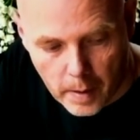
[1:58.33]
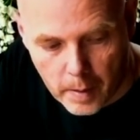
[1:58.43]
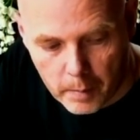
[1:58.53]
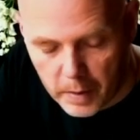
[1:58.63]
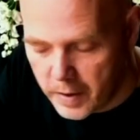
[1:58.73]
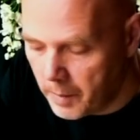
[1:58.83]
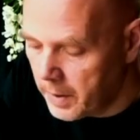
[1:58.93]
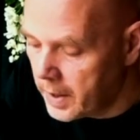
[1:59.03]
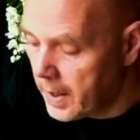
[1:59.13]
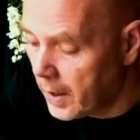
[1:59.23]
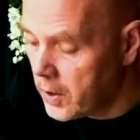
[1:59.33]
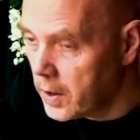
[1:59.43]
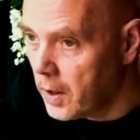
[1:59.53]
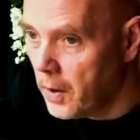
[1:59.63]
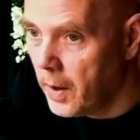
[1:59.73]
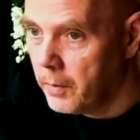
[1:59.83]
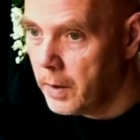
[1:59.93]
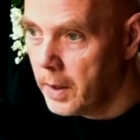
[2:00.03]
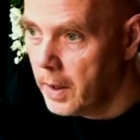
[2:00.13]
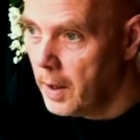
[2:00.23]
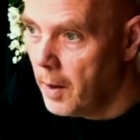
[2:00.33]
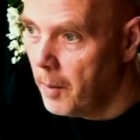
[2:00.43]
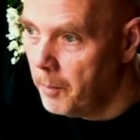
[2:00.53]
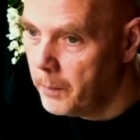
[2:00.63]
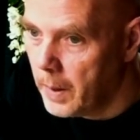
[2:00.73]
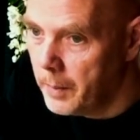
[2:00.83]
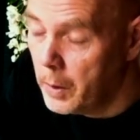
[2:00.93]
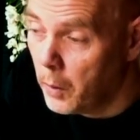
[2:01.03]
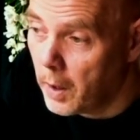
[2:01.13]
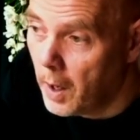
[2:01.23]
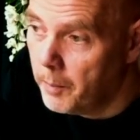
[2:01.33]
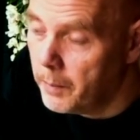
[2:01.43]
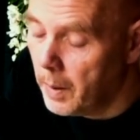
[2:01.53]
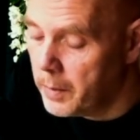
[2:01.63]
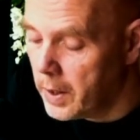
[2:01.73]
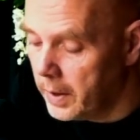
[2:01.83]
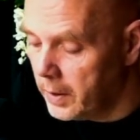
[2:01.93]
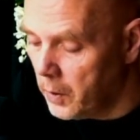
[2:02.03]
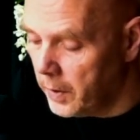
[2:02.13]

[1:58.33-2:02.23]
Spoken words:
So some of these textures are like really, I mean, look, I'm certainly not an